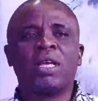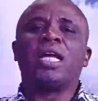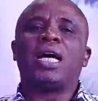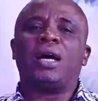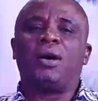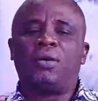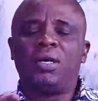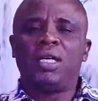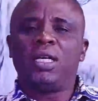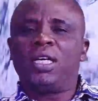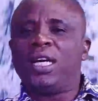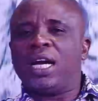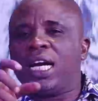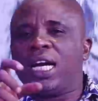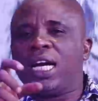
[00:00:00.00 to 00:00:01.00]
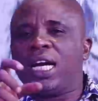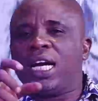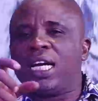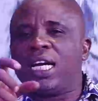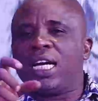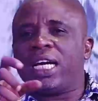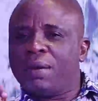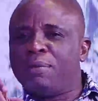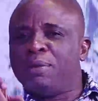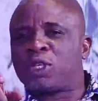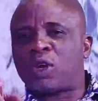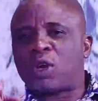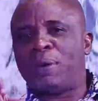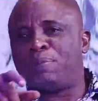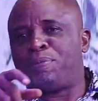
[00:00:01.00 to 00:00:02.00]
Now, let me
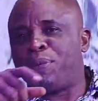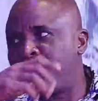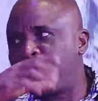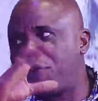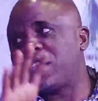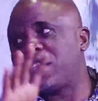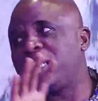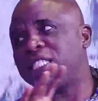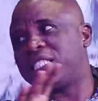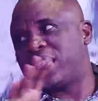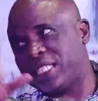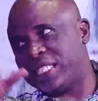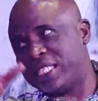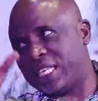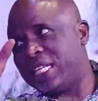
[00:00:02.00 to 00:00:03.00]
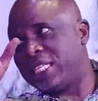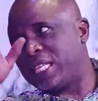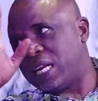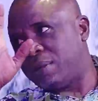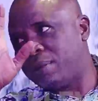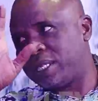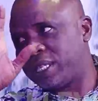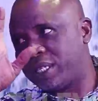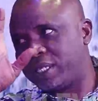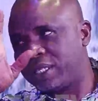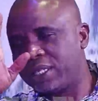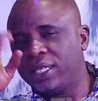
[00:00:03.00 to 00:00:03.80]
talk about PDP. Firstly, it's the internal matters.